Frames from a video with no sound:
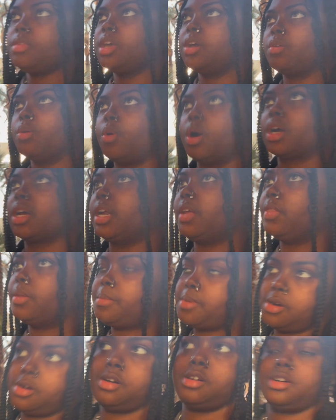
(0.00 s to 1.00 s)
We're walking in the
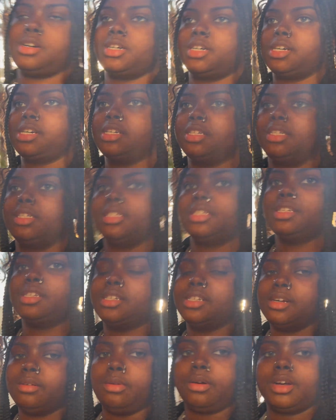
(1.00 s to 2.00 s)
mall.
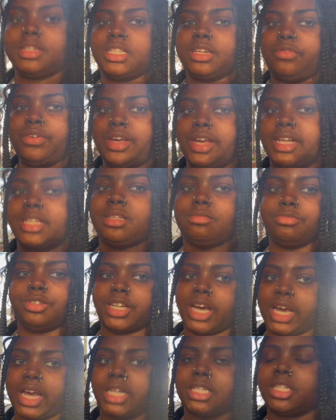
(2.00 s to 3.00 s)
We're gonna see if we can get some
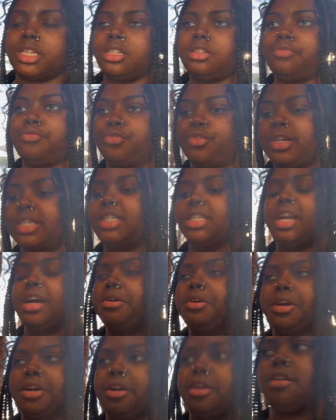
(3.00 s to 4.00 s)
jackets. It's freezing
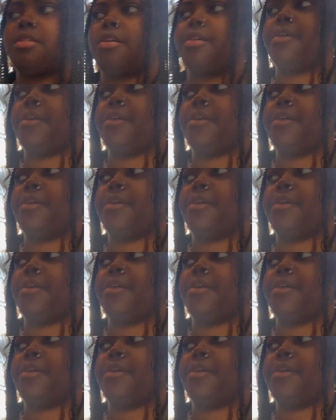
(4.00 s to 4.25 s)
out here.